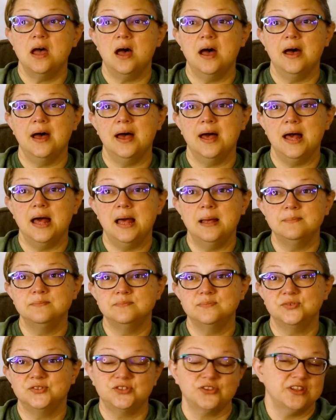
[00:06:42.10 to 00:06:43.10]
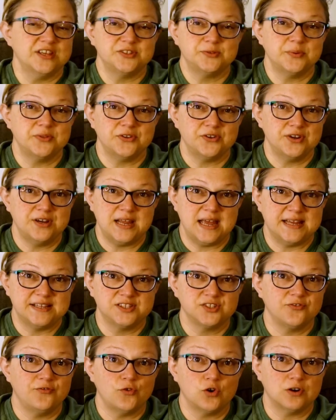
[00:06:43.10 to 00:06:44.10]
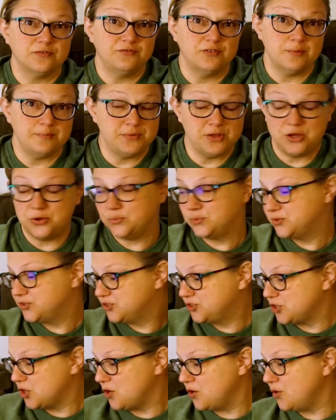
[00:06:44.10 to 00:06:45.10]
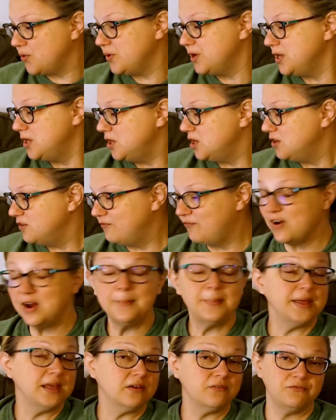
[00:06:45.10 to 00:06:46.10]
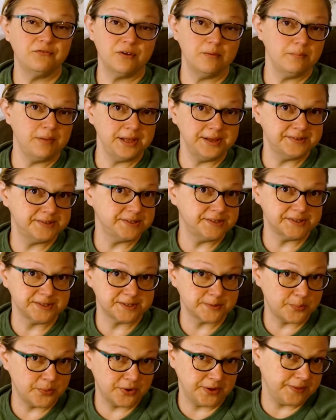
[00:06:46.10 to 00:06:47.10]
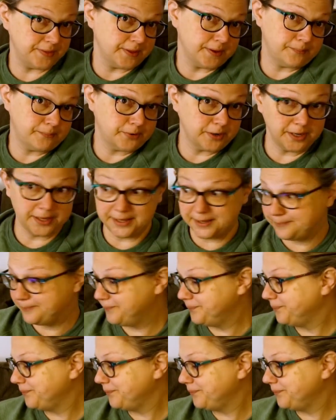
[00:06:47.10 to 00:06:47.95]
So that's what they're gonna ask for from you. So far be it from me to disappoint them, right?